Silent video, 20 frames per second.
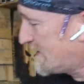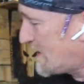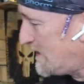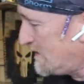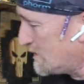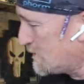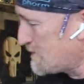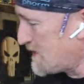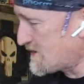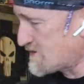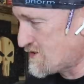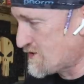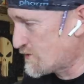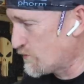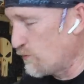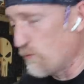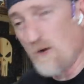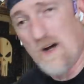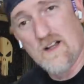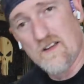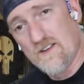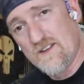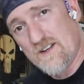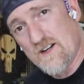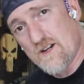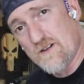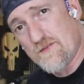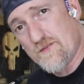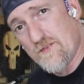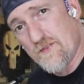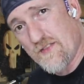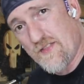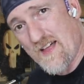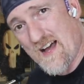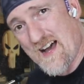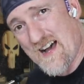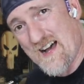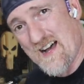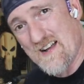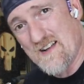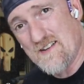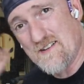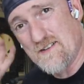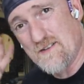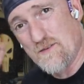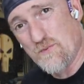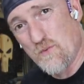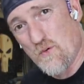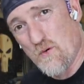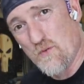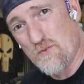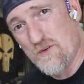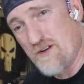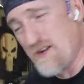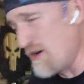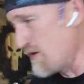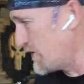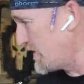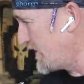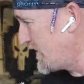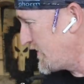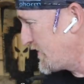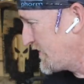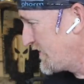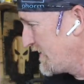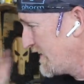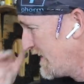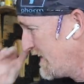color match this well enough that you won't notice.